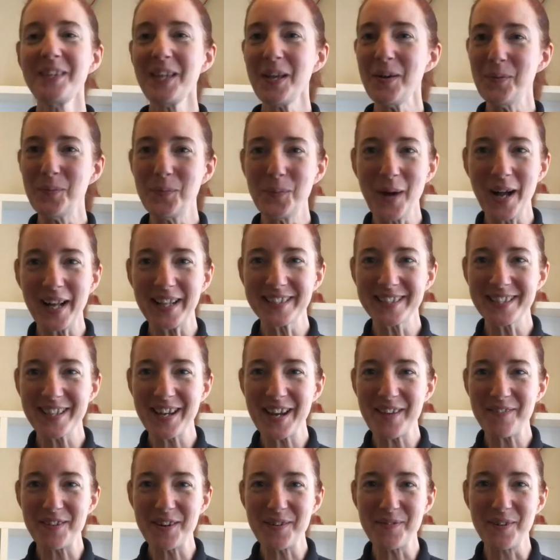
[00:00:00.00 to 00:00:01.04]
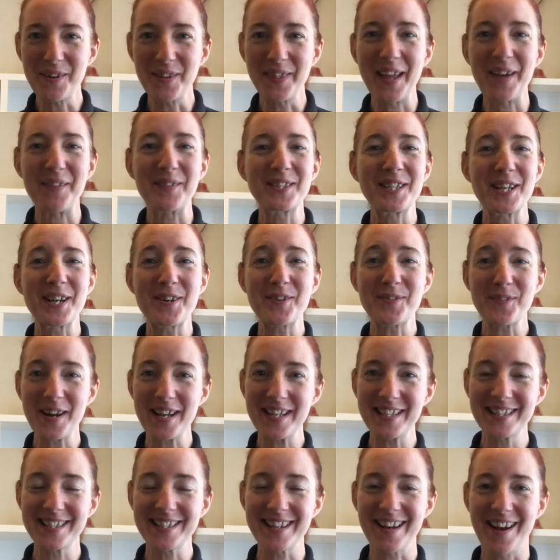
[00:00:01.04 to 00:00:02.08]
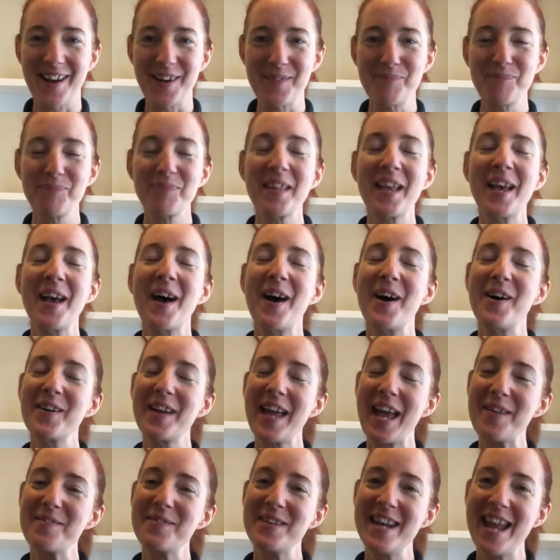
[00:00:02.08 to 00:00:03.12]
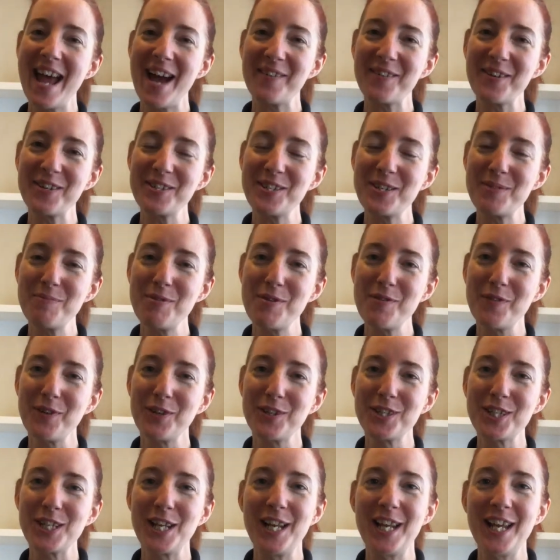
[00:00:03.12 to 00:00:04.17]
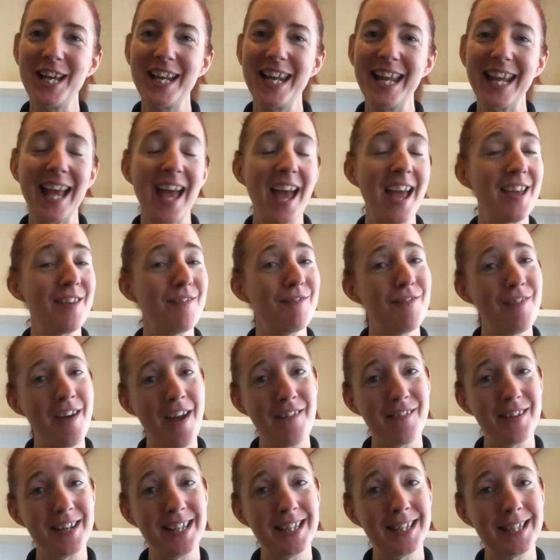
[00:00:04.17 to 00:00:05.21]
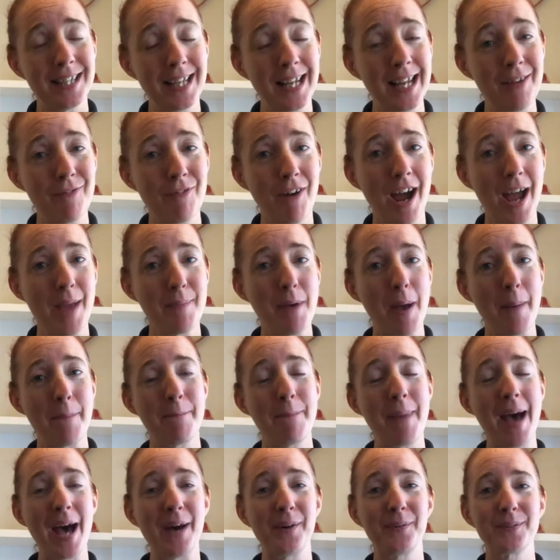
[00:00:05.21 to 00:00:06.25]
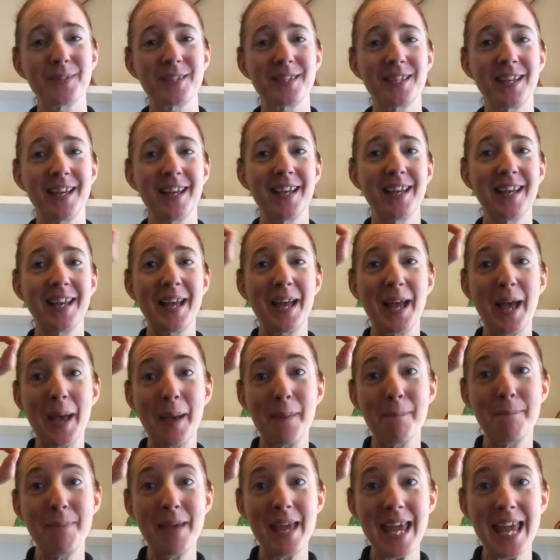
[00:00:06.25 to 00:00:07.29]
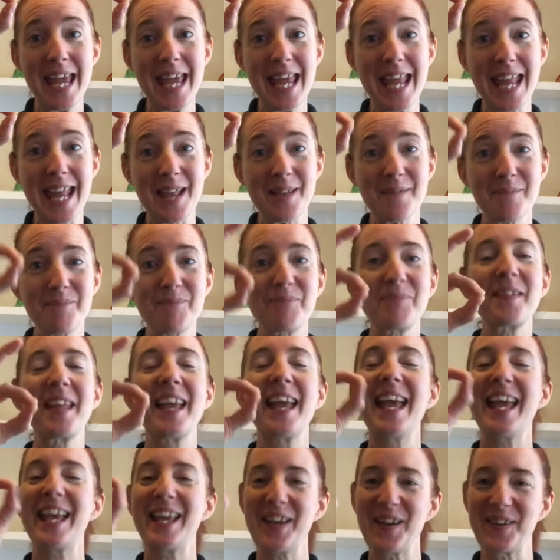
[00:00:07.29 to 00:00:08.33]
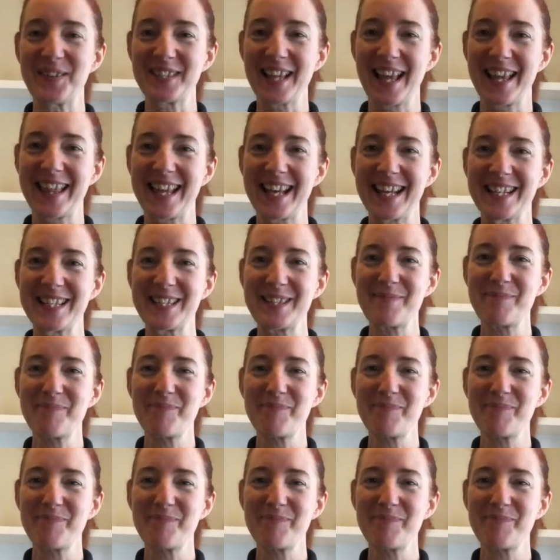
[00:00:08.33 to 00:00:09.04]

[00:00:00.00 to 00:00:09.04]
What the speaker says: Well done everyone, that was a great start. Okay, we're now going to move on to learning a very silly rhyme about a bee. It goes like this.